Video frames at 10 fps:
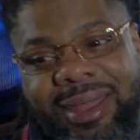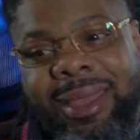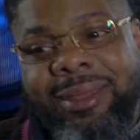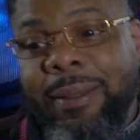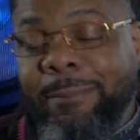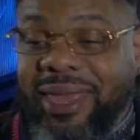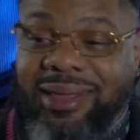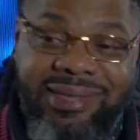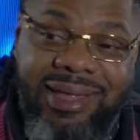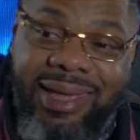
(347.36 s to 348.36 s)
at a
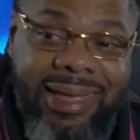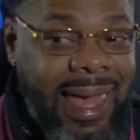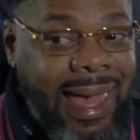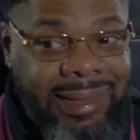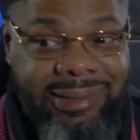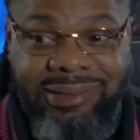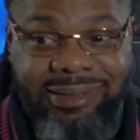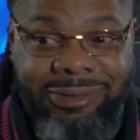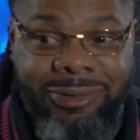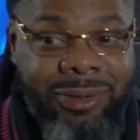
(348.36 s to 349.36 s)
Big Ten college,
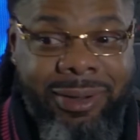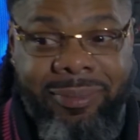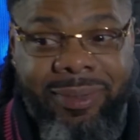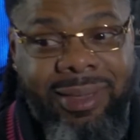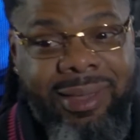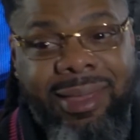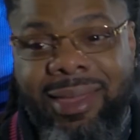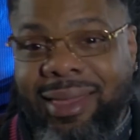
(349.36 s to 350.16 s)
mm, you know mm. what I mm-hmm. mean?